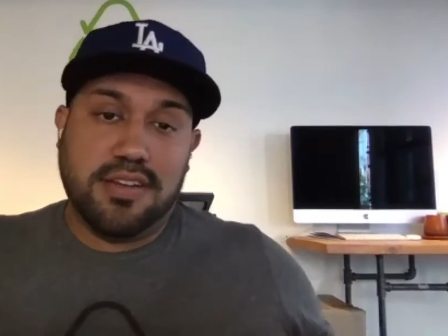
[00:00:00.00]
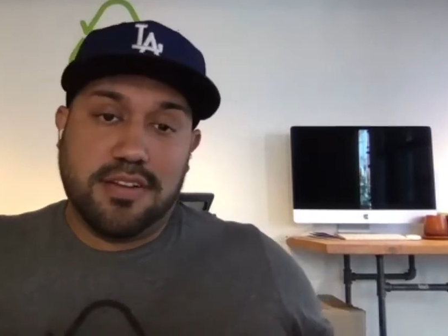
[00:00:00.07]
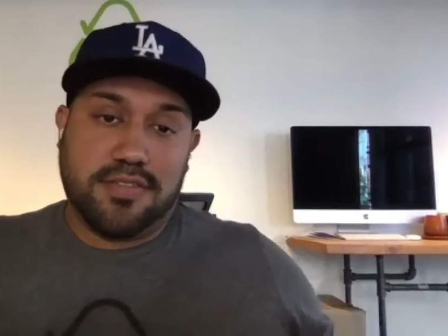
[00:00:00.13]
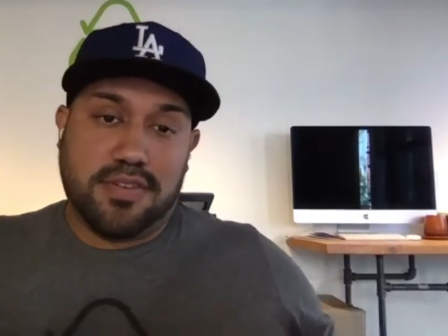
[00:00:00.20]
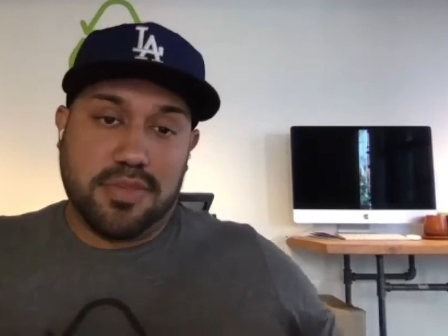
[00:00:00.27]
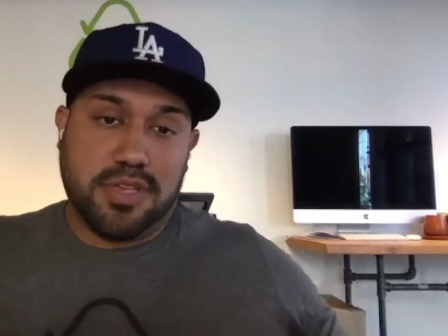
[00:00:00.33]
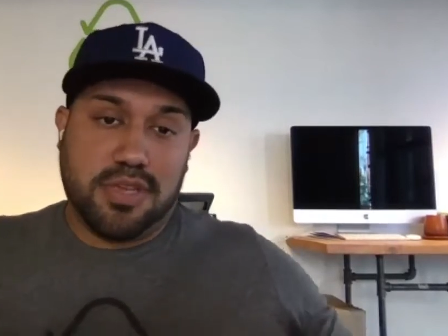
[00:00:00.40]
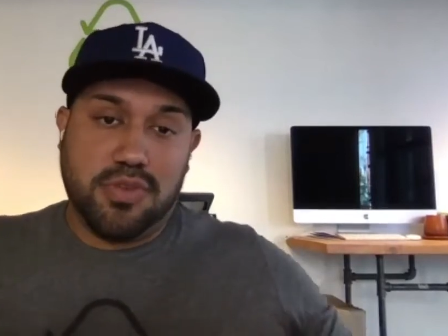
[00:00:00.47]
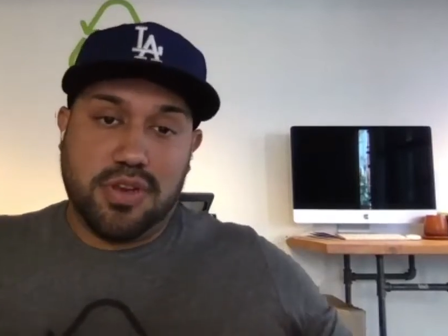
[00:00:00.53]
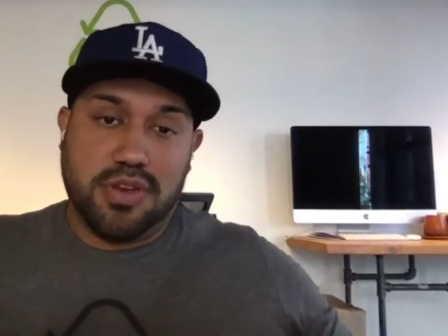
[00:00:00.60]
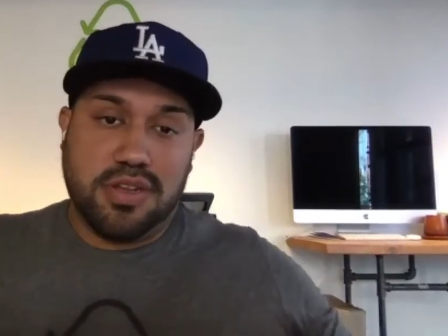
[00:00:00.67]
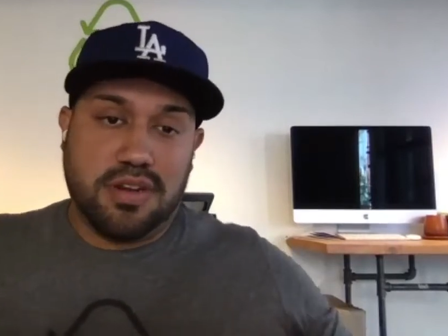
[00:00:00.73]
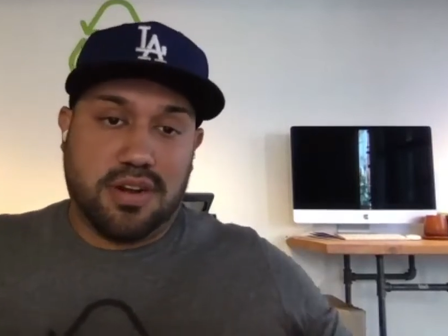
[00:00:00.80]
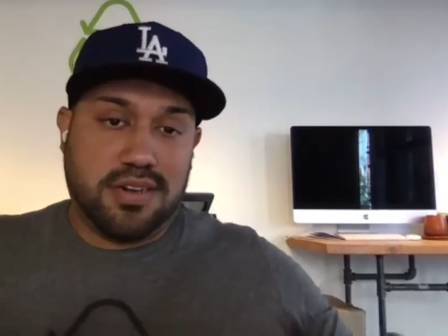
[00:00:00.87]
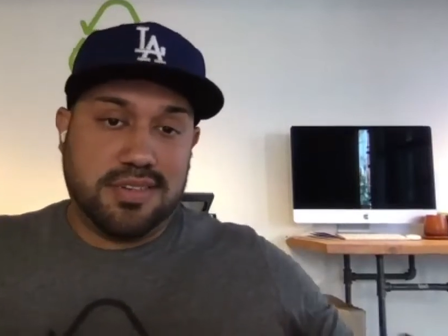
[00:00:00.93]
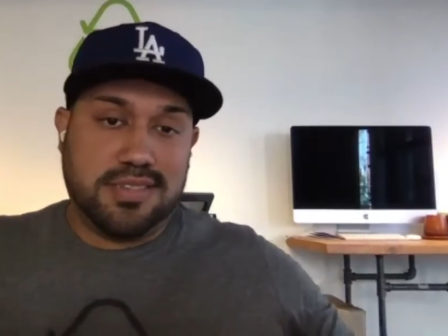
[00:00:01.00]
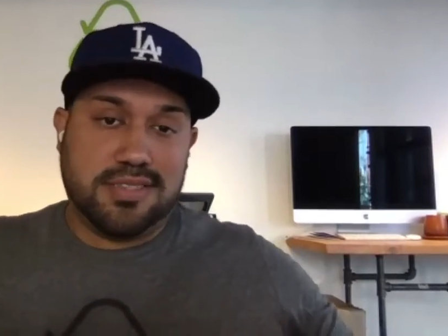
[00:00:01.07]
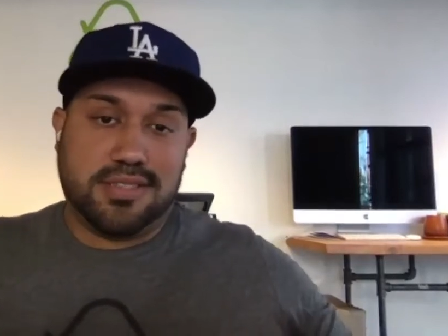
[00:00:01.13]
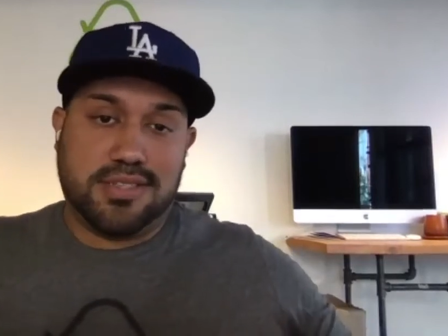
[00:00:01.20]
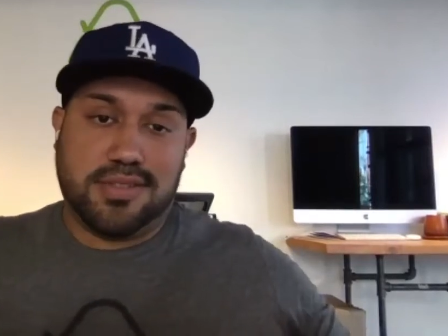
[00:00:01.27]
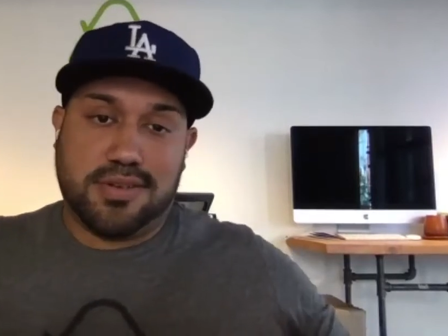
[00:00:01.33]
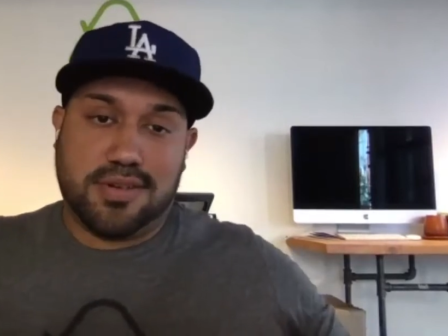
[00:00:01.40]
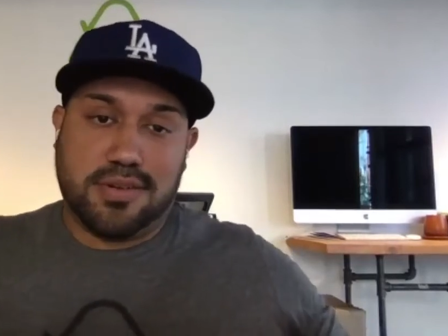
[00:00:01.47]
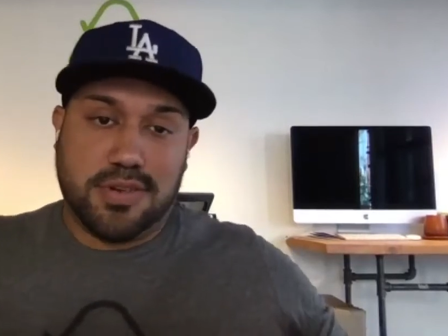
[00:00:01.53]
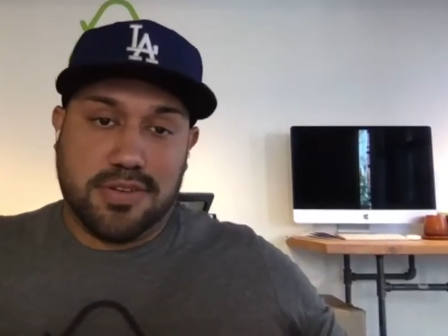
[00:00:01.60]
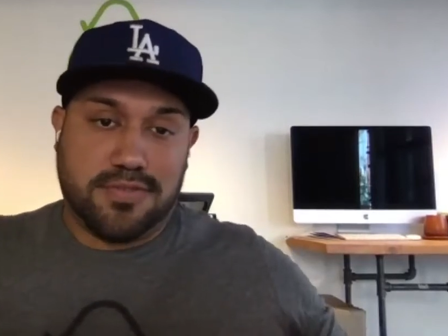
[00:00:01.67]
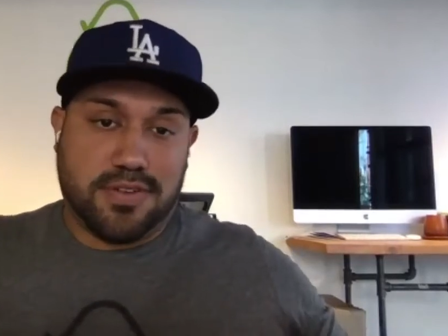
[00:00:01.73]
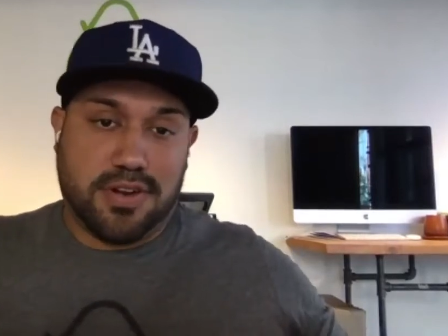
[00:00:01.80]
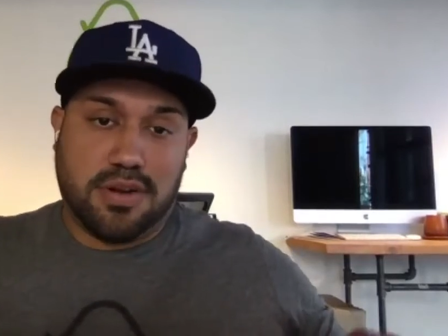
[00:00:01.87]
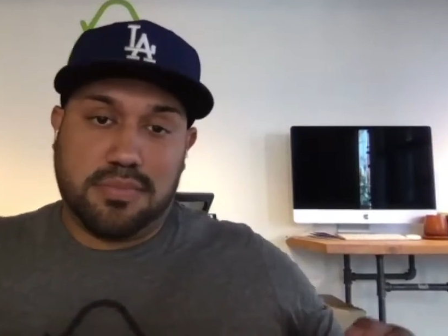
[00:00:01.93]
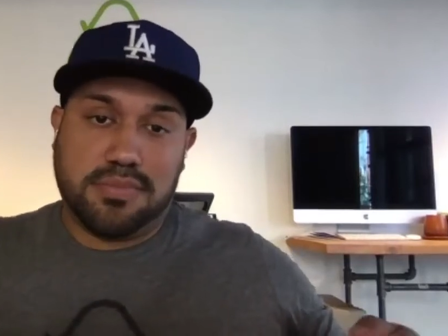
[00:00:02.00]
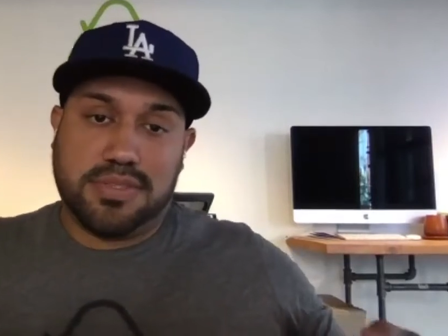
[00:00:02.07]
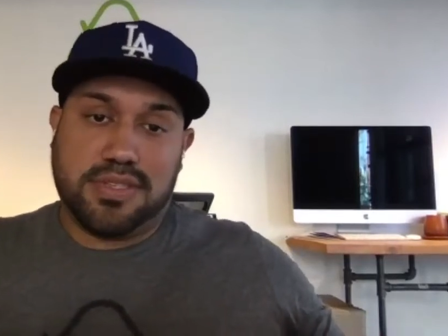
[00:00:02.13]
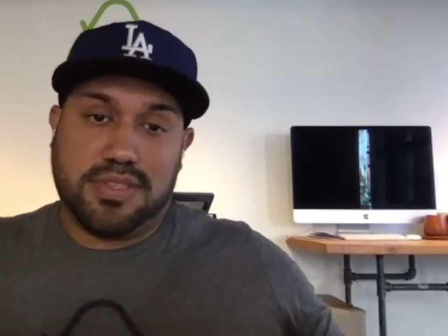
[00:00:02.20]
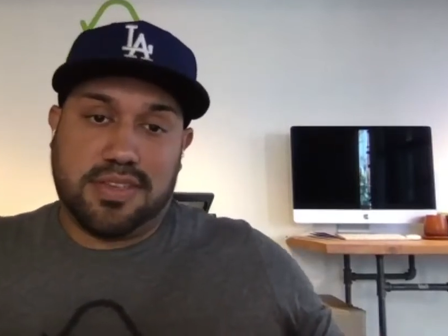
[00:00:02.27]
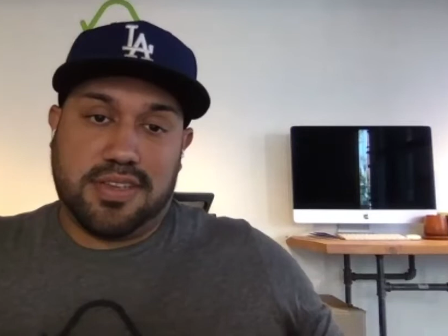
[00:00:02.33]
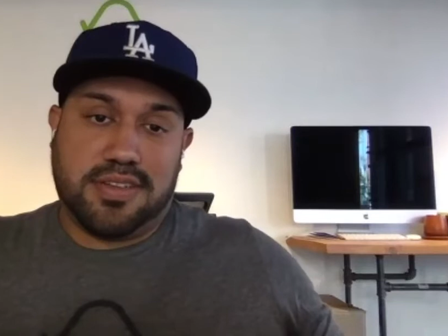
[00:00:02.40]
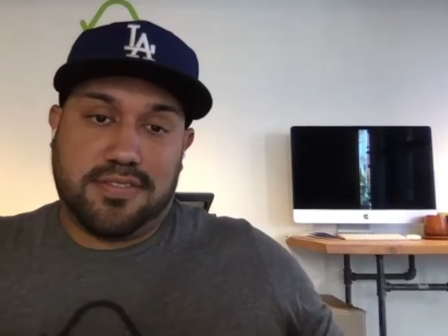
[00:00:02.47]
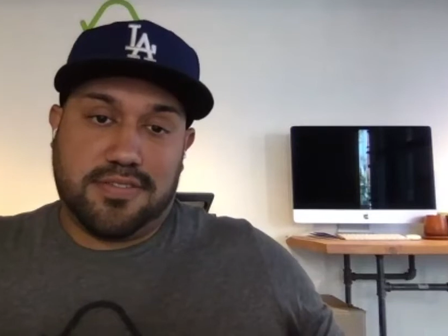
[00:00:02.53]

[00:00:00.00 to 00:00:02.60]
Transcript: From the community gardens to the urban farms to the